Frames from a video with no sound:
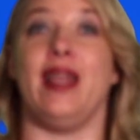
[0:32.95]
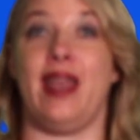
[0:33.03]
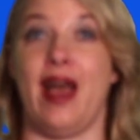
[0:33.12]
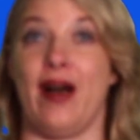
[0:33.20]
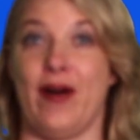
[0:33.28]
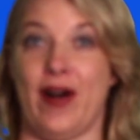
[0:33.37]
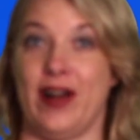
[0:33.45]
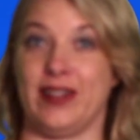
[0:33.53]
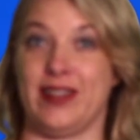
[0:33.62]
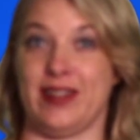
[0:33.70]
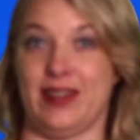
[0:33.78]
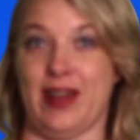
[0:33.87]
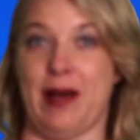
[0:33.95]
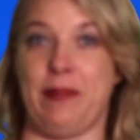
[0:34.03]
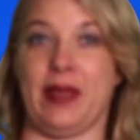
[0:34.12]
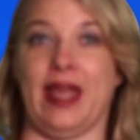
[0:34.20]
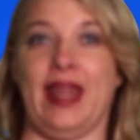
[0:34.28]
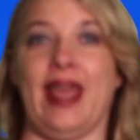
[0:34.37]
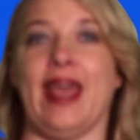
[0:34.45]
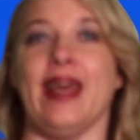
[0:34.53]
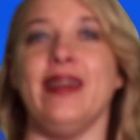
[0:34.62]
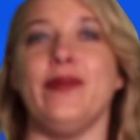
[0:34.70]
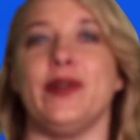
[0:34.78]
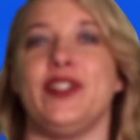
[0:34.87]
Now, on to the topic at
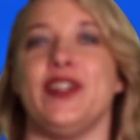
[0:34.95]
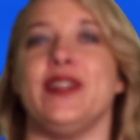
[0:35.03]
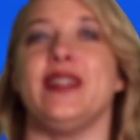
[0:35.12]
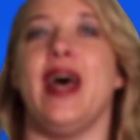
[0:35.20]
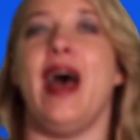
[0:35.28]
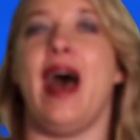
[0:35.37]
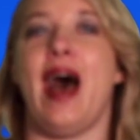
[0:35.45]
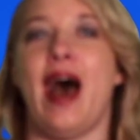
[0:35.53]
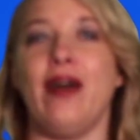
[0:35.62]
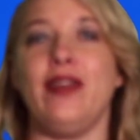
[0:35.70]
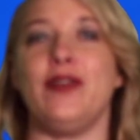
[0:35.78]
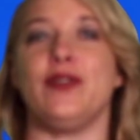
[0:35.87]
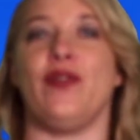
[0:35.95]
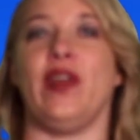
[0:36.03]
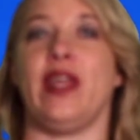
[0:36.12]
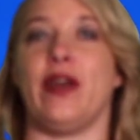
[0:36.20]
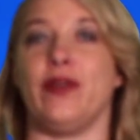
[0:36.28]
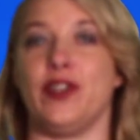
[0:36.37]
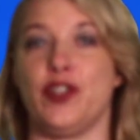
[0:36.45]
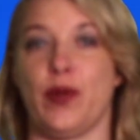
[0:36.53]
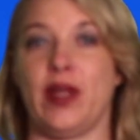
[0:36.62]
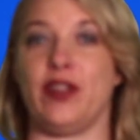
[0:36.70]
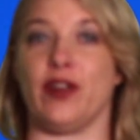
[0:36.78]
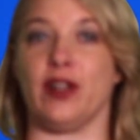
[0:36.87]
hand, which is how to use video to
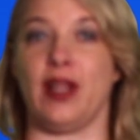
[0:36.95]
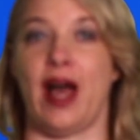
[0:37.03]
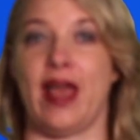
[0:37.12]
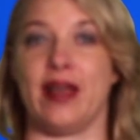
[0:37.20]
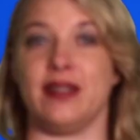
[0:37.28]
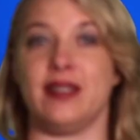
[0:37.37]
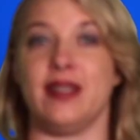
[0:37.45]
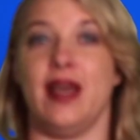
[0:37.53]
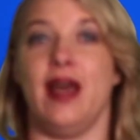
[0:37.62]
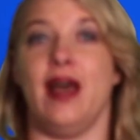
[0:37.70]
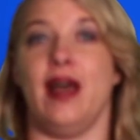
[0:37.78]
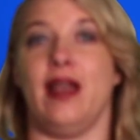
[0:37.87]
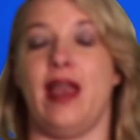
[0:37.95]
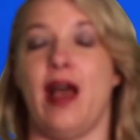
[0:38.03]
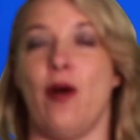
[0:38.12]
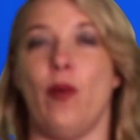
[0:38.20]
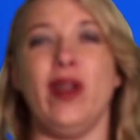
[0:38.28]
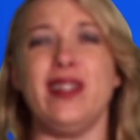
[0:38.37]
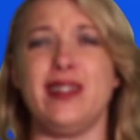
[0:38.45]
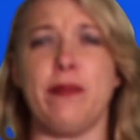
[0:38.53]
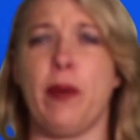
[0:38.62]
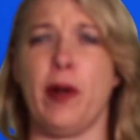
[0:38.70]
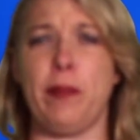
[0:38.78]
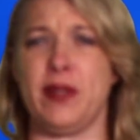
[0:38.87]
train your clients. Now, what is the
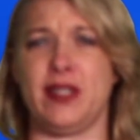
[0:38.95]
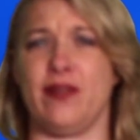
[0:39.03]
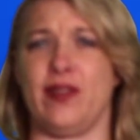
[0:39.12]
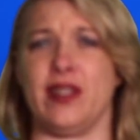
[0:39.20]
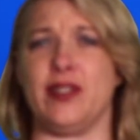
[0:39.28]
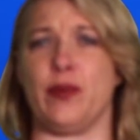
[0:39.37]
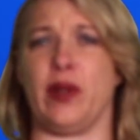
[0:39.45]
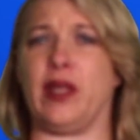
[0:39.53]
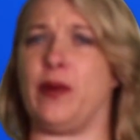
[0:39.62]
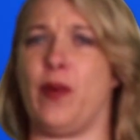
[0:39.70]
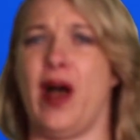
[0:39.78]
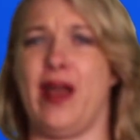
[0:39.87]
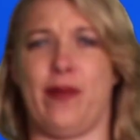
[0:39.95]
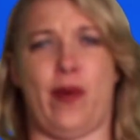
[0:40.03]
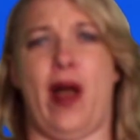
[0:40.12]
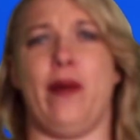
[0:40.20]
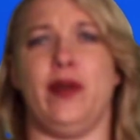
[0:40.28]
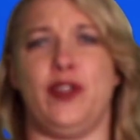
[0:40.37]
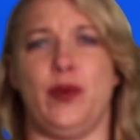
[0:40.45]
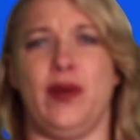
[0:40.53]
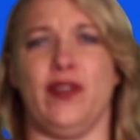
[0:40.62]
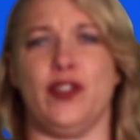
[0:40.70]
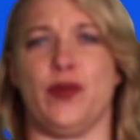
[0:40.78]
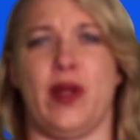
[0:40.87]
purpose of this really? Why would you
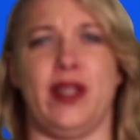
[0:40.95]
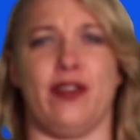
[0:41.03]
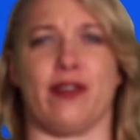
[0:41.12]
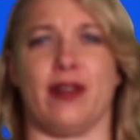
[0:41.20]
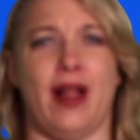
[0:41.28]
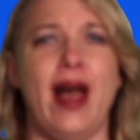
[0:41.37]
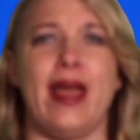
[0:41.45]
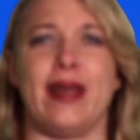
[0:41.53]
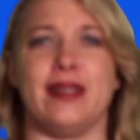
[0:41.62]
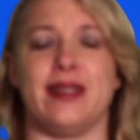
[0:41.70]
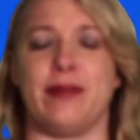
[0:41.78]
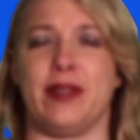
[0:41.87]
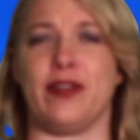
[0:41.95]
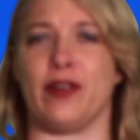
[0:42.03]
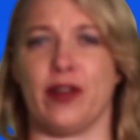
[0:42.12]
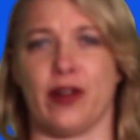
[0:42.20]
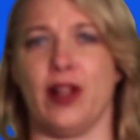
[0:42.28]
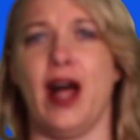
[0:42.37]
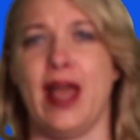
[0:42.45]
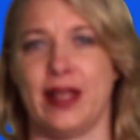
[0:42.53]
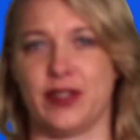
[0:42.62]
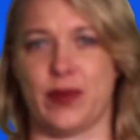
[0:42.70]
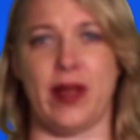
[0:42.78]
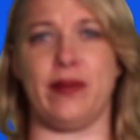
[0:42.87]
even train your clients? I mean, they're your
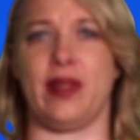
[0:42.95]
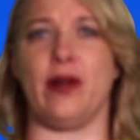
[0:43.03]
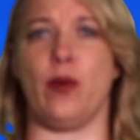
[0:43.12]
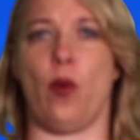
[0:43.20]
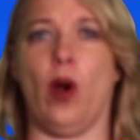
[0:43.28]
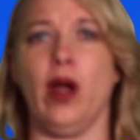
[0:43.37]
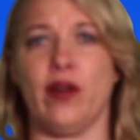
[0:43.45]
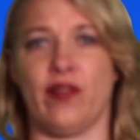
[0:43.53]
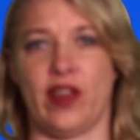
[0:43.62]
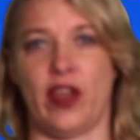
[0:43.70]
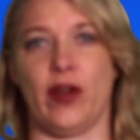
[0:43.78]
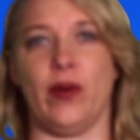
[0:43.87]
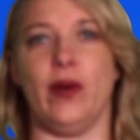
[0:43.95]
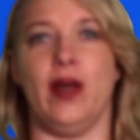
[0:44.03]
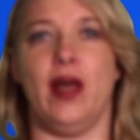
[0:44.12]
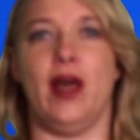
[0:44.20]
clients, right? They don't work for you.